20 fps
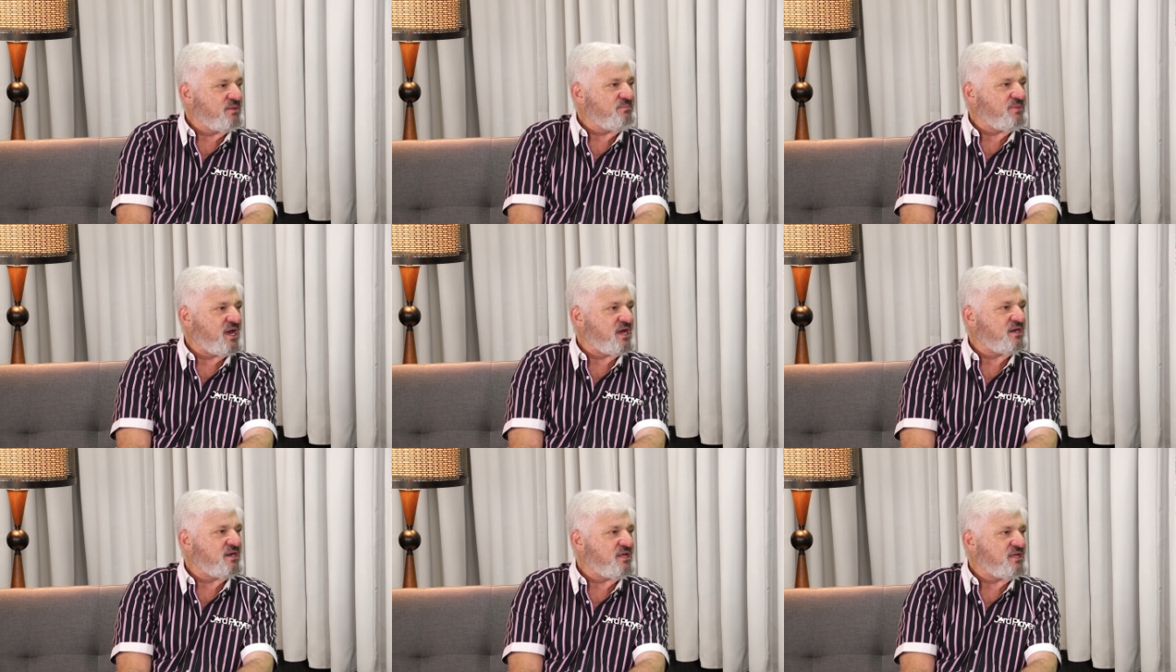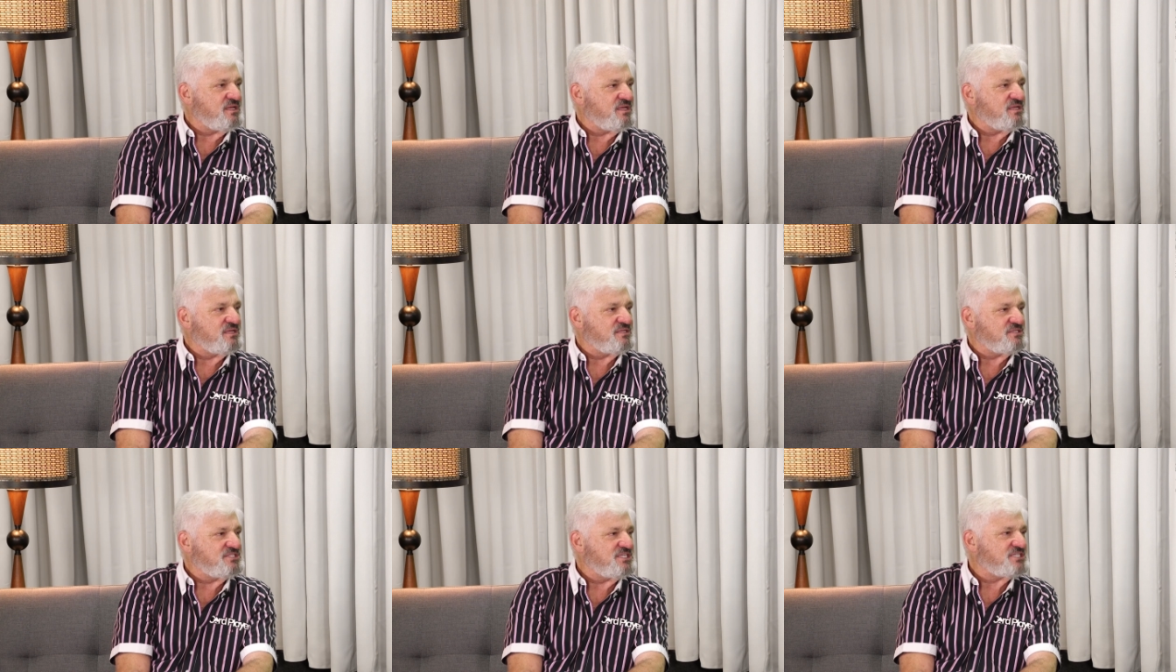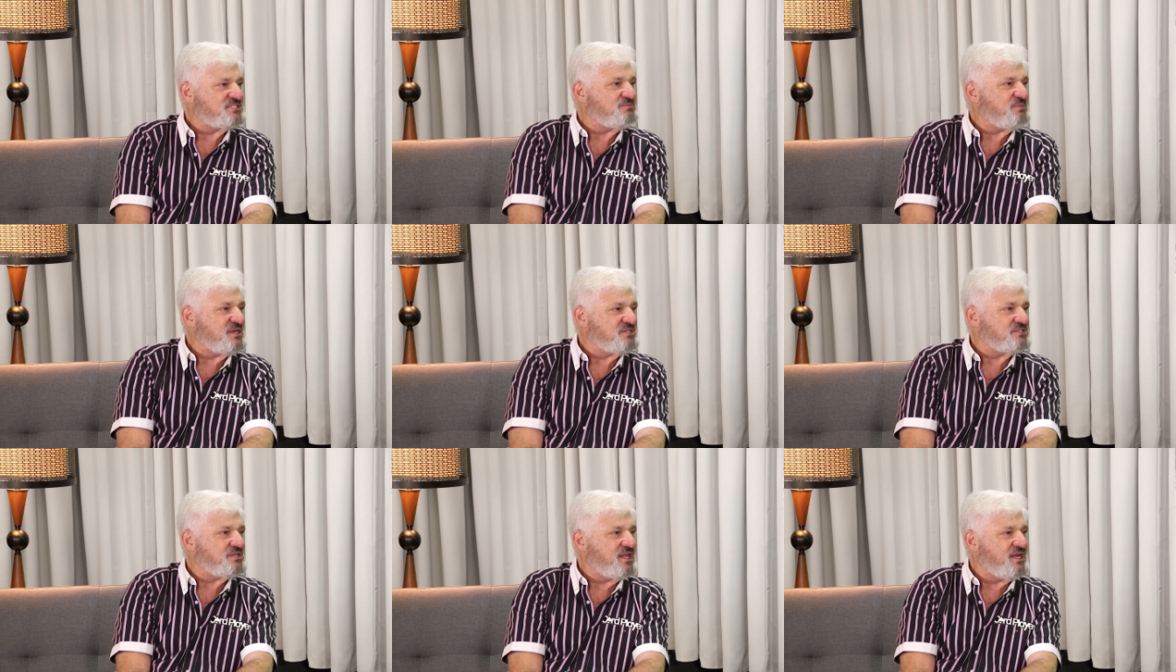about 6
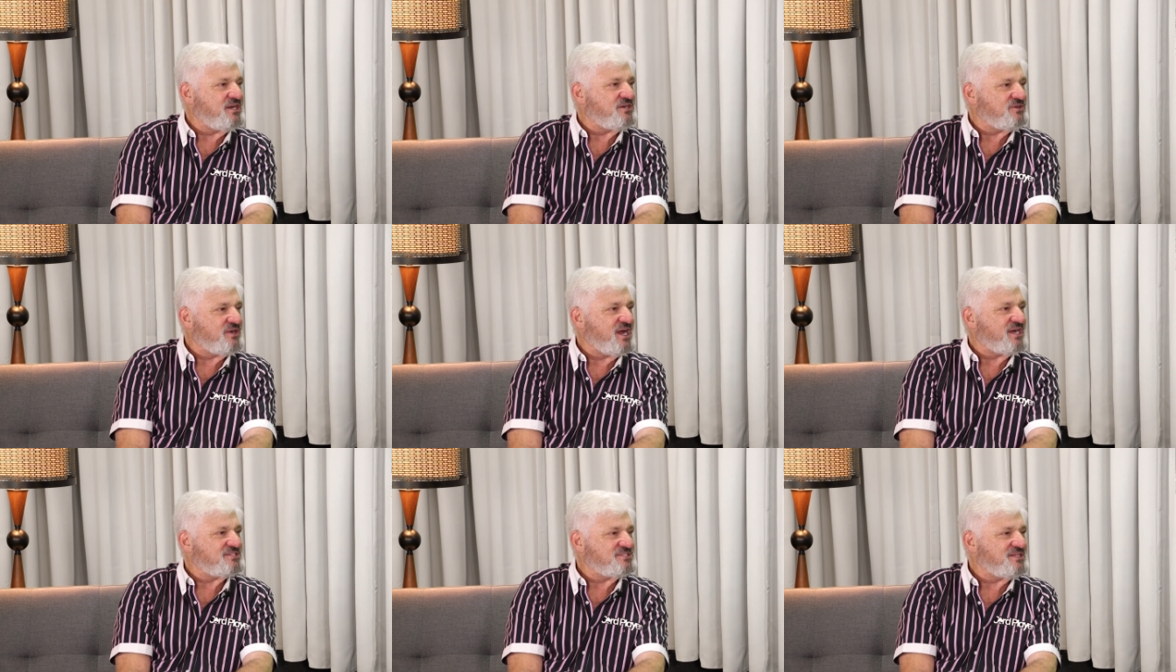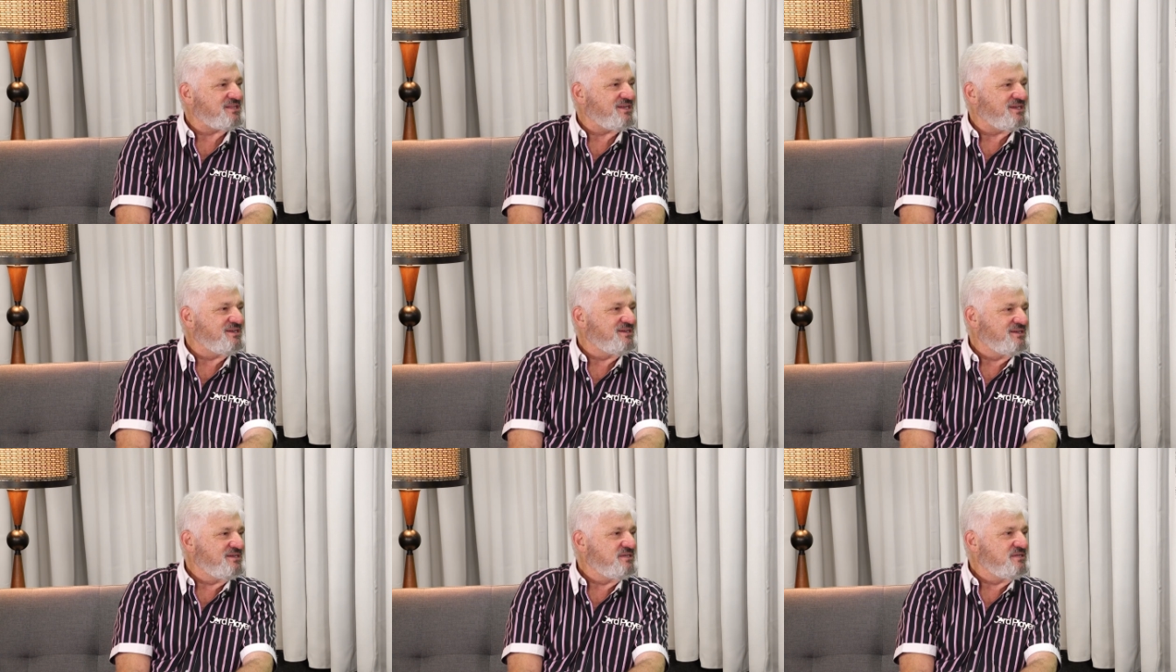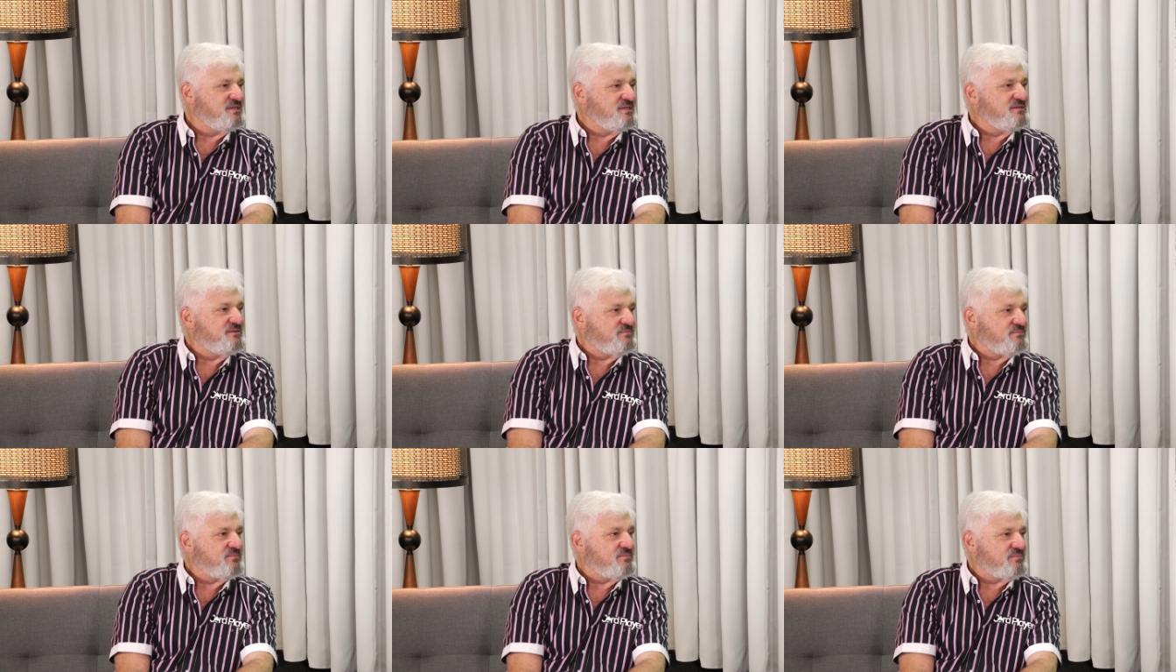months later actually.
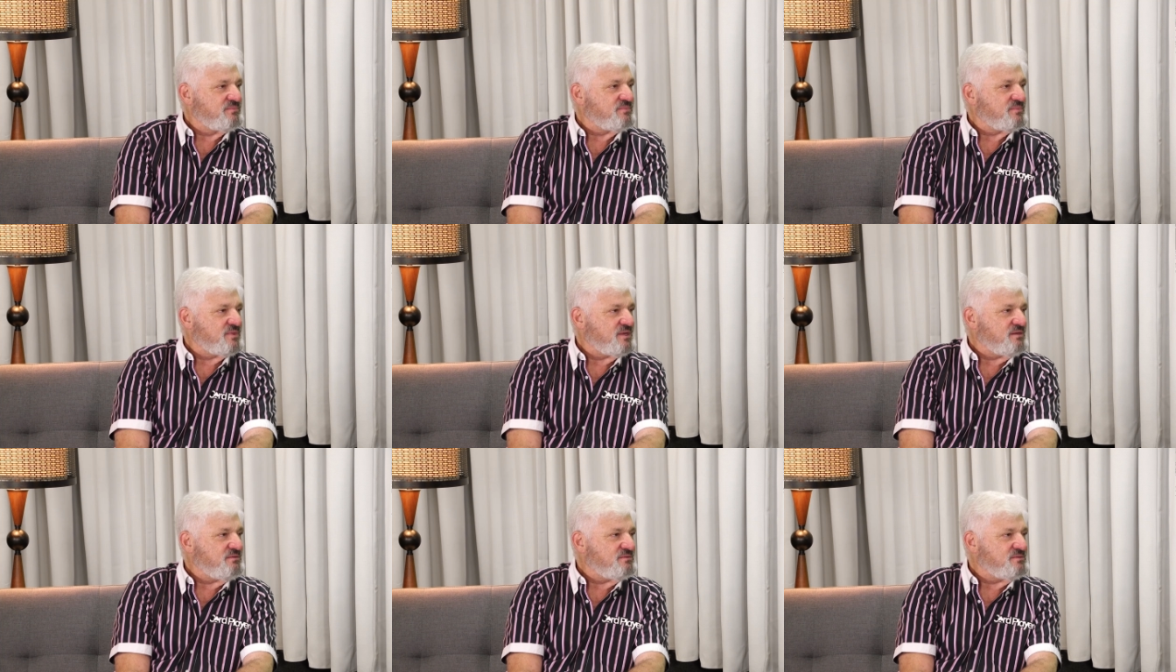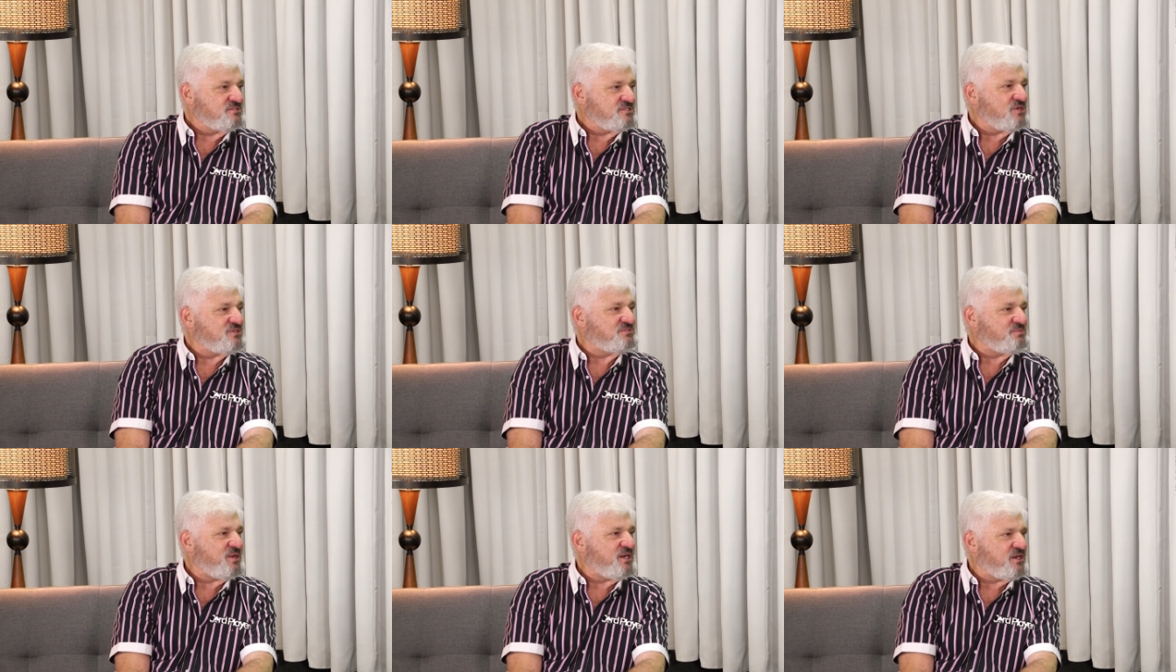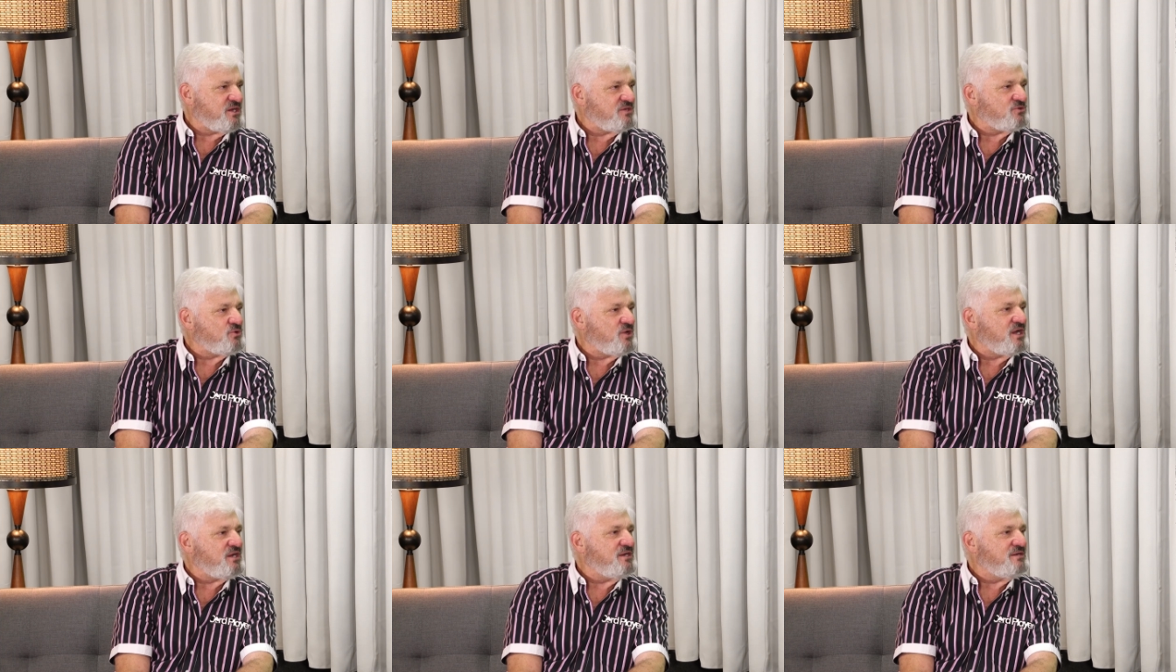So it's been a good
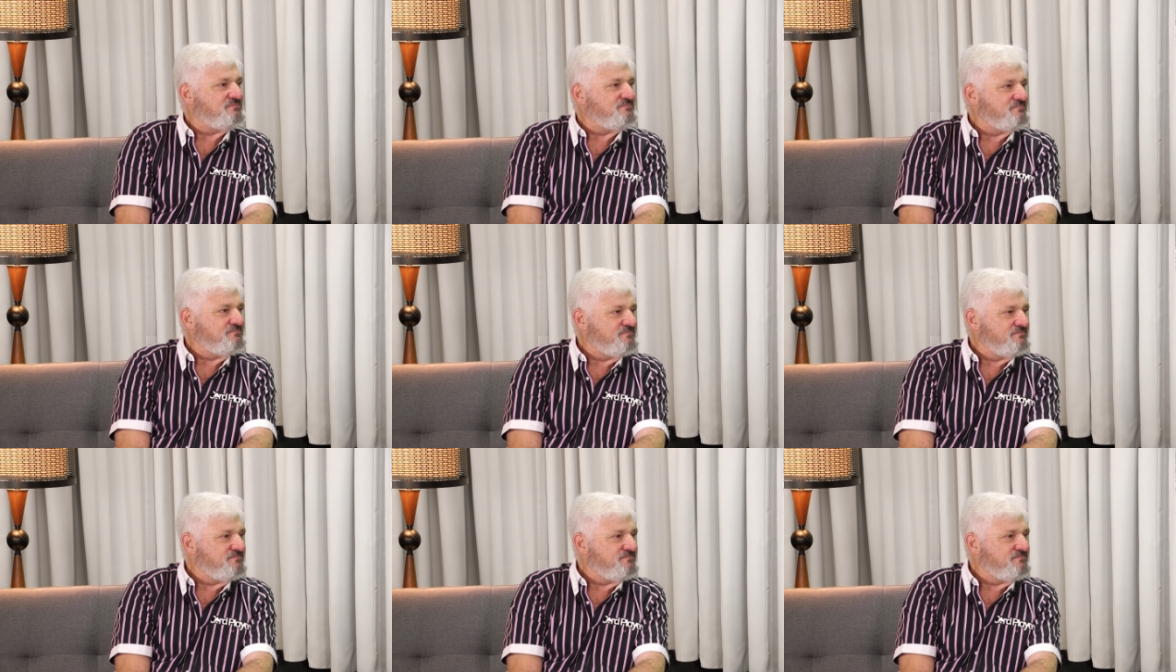run.